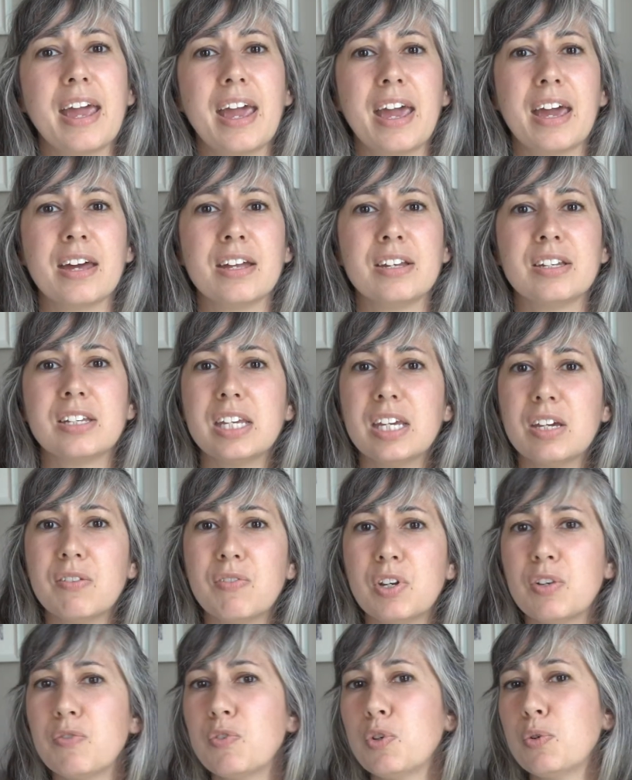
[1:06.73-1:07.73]
and
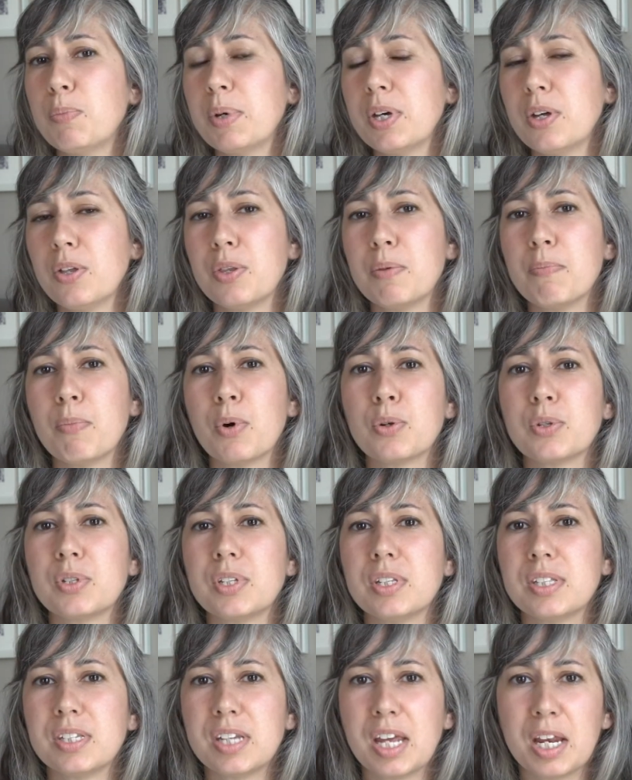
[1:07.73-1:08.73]
even if you build the most
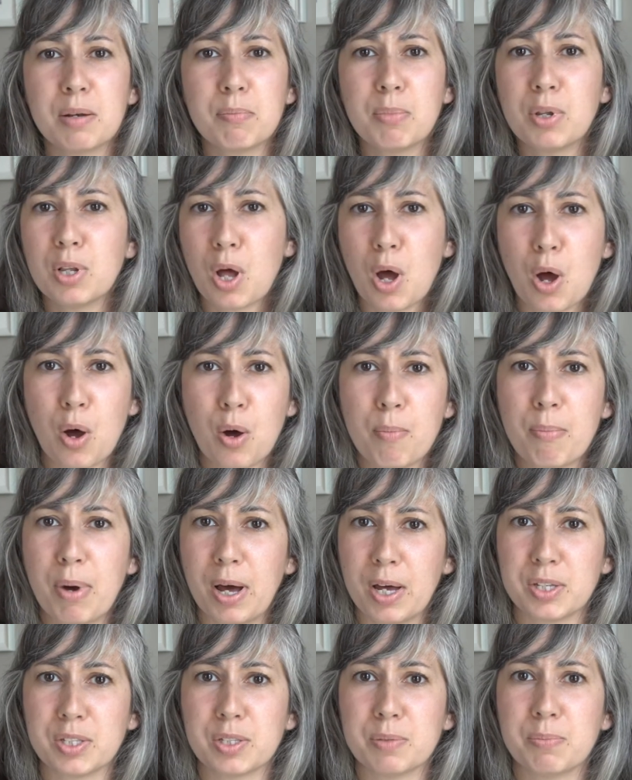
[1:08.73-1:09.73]
sustainable home
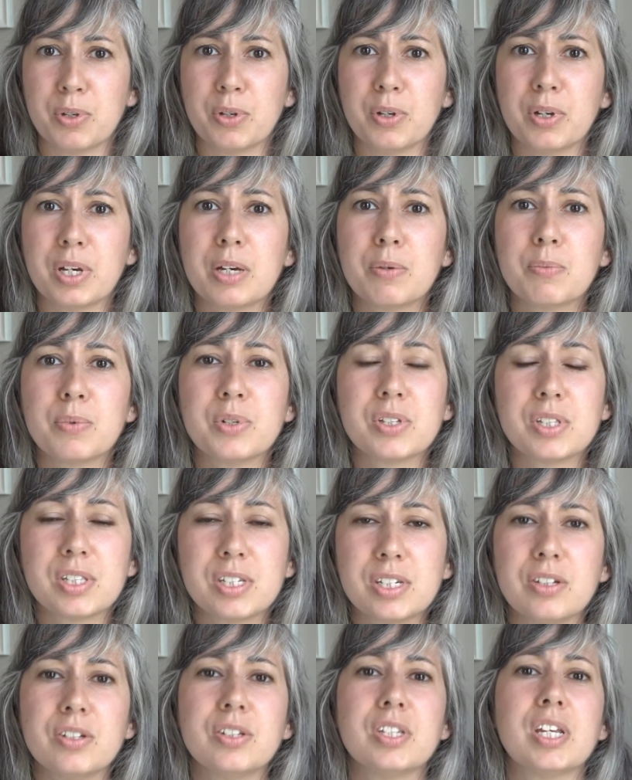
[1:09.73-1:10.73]
possible, it will
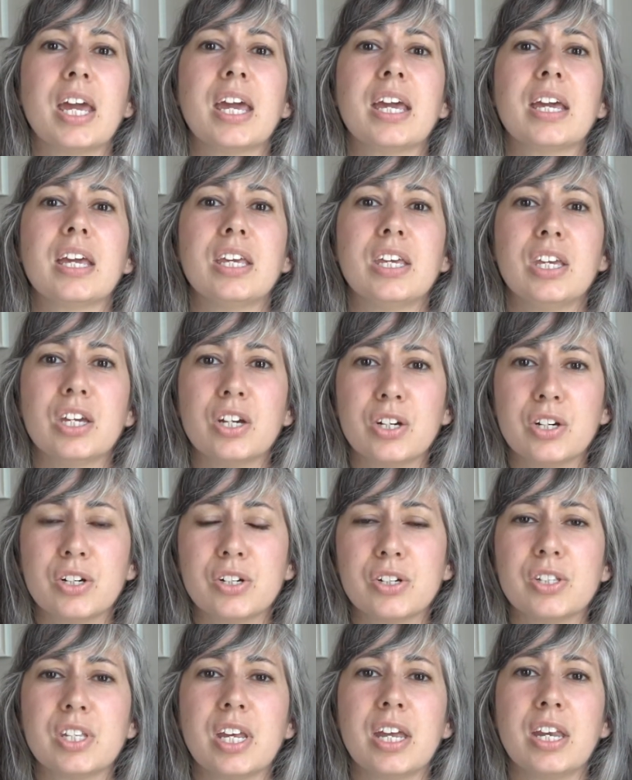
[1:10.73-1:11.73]
still take
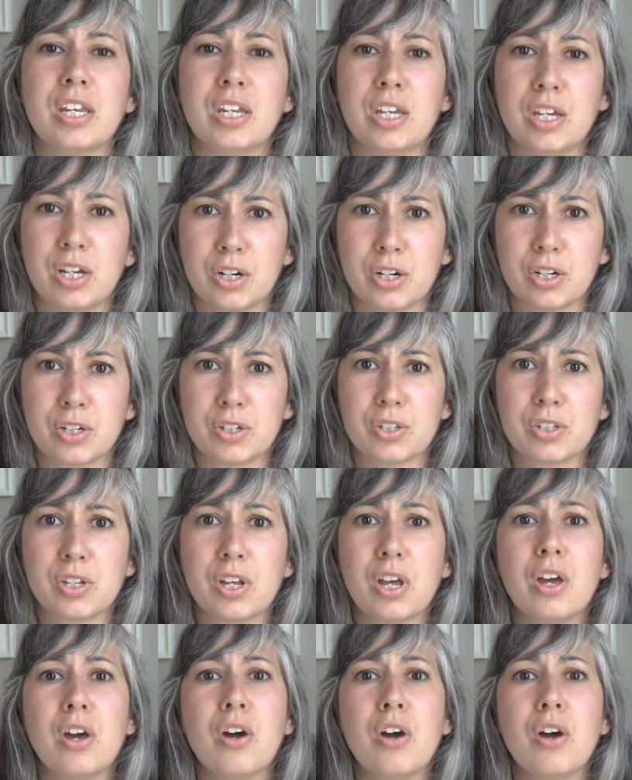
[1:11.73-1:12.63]
years and years